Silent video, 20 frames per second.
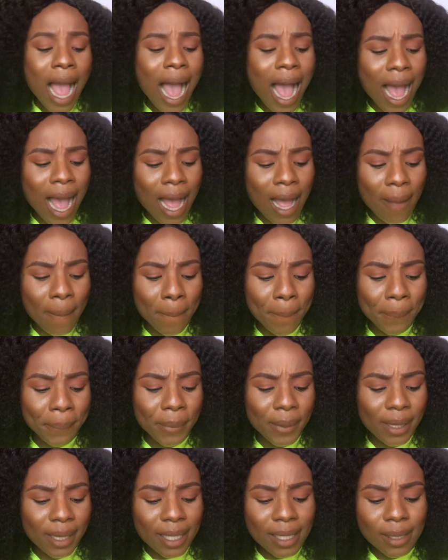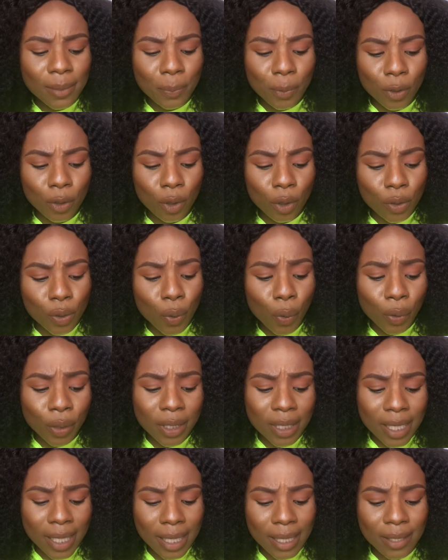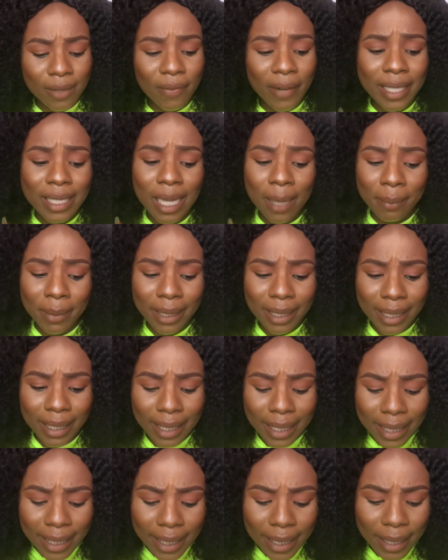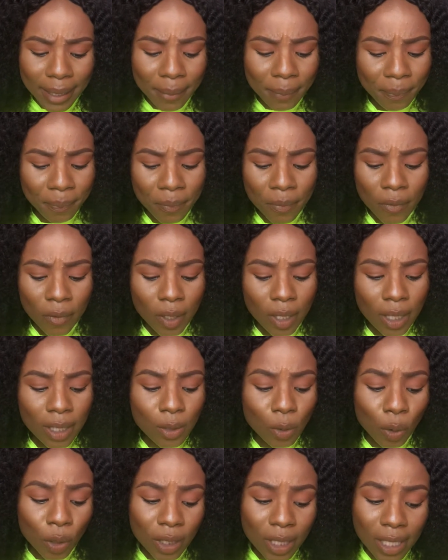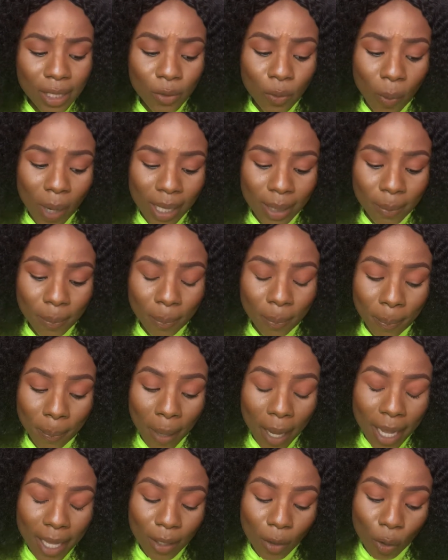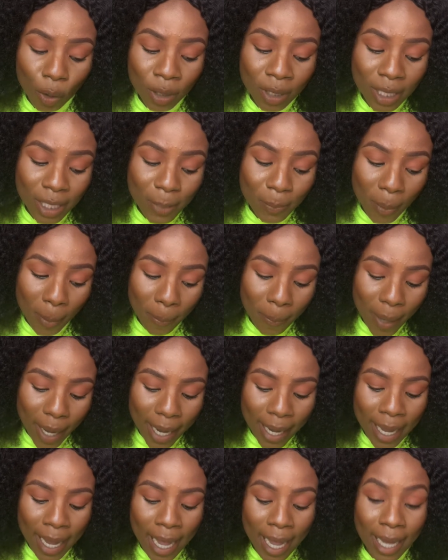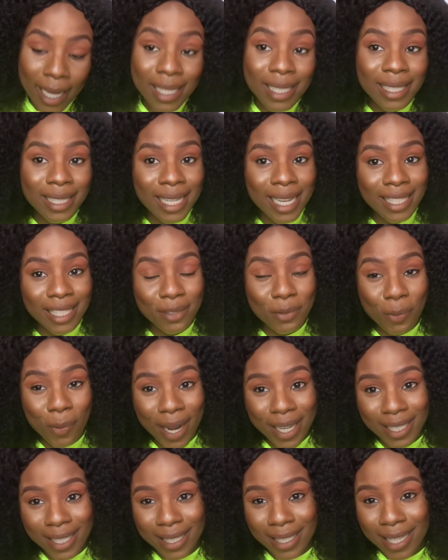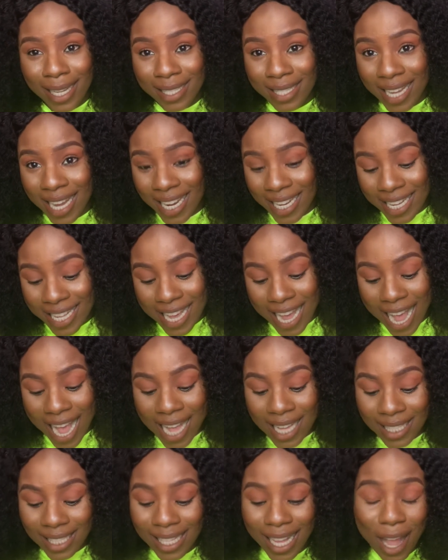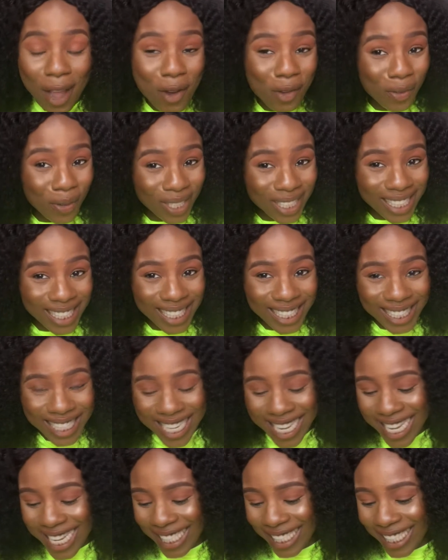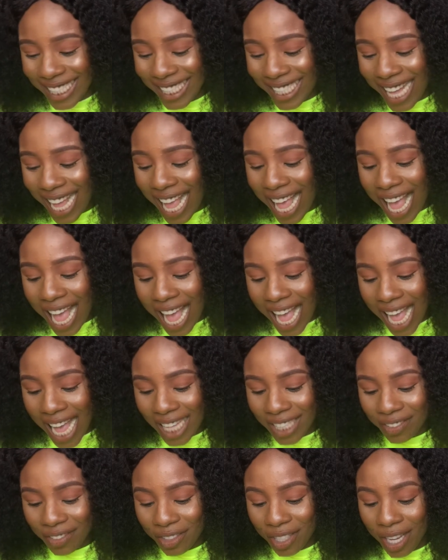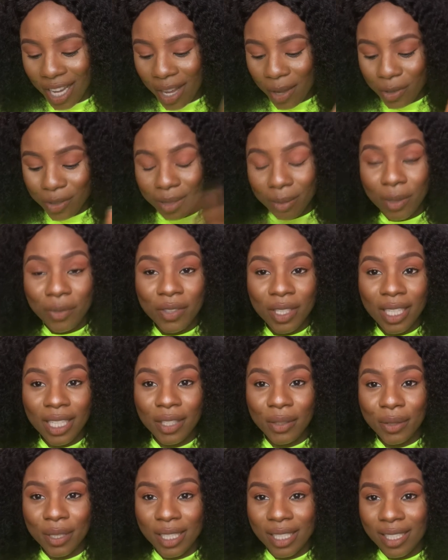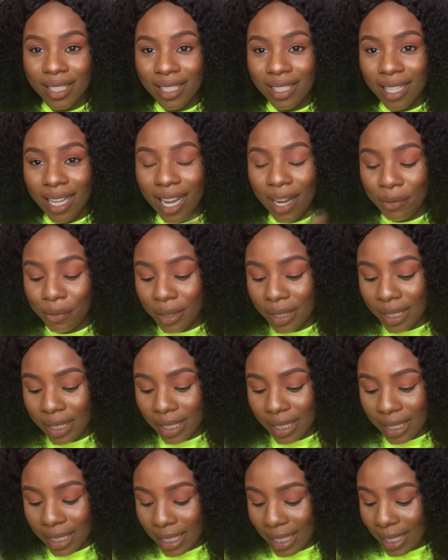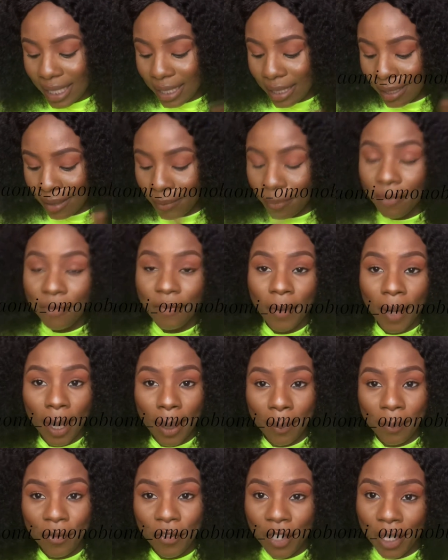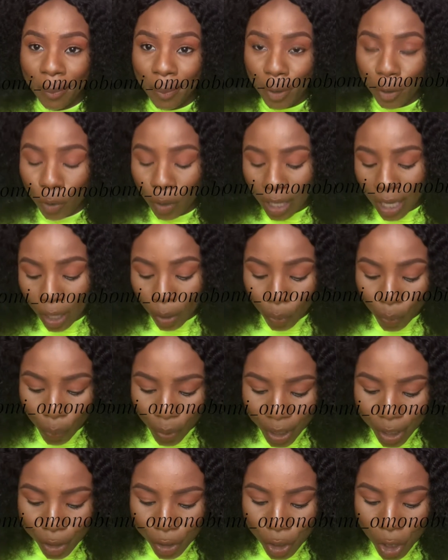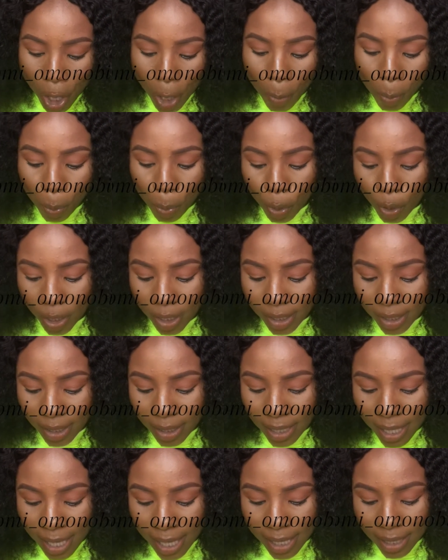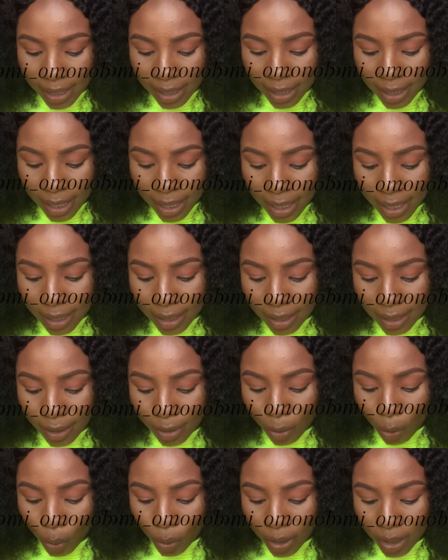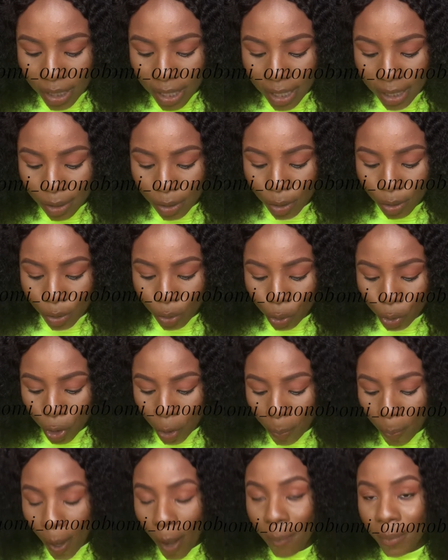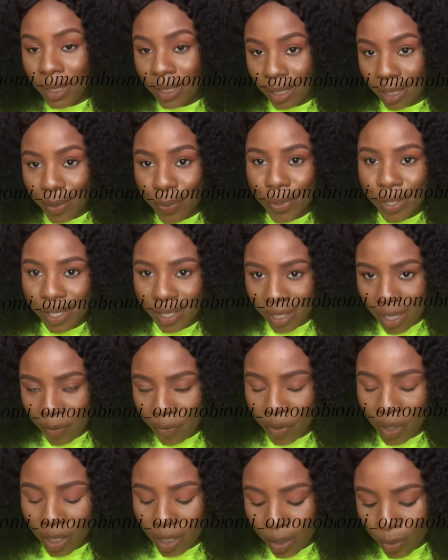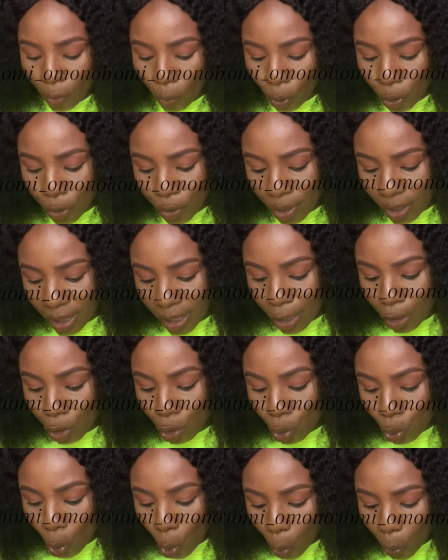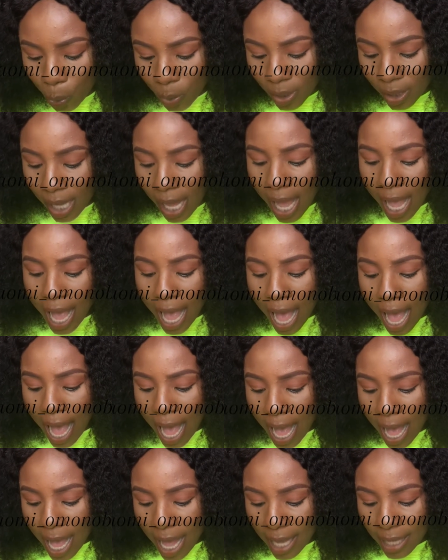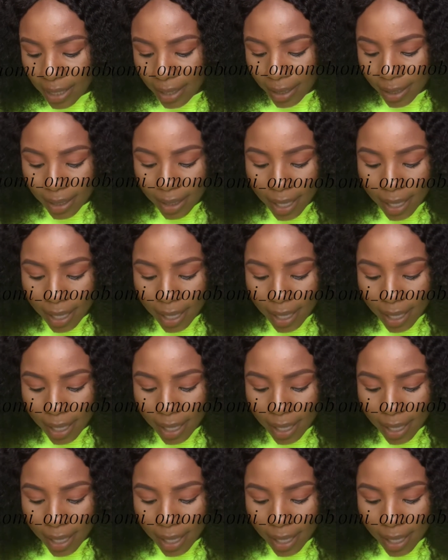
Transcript: Um, this product contains vitamin E, it contains white, uh, contains papaya, it says it whitens as early as 14 days, and some of the ingredients are written in um, Filipino language, but it says it contains sodium palmitate, which is definitely what you see in soaps, and